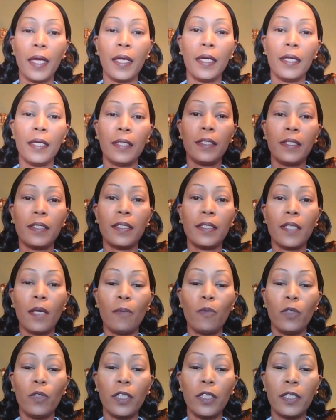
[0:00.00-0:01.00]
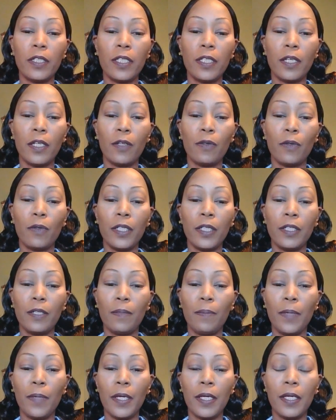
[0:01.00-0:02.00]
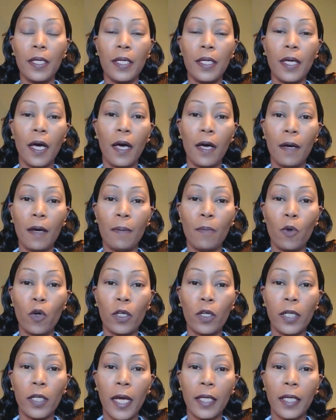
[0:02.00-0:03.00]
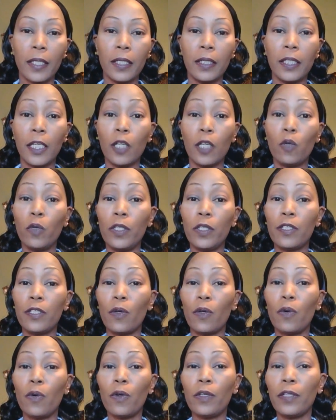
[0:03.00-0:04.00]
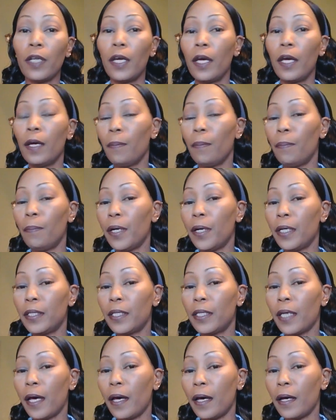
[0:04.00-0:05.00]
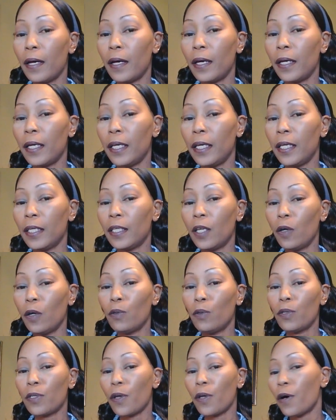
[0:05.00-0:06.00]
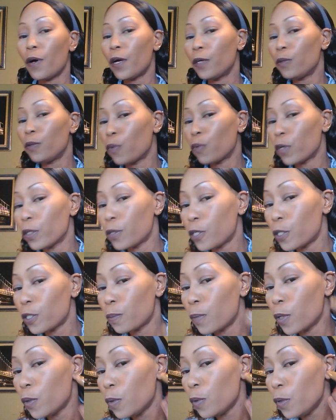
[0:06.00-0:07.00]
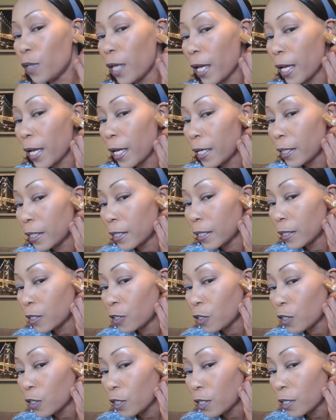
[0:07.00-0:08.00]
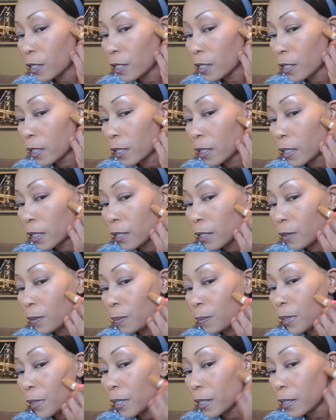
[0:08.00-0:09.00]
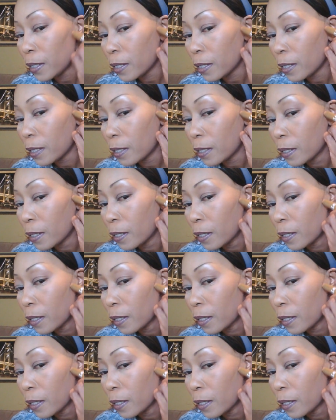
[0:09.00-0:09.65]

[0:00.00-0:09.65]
and some would consider it to be more like a liquid sort, but it goes on real smooth, and it's just a little bit